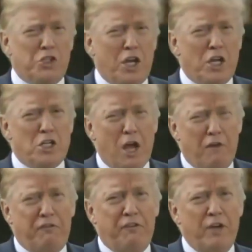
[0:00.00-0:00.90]
is a
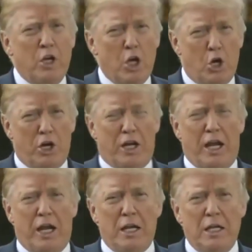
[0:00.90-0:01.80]
tough
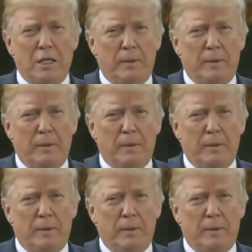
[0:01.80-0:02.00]
hurricane,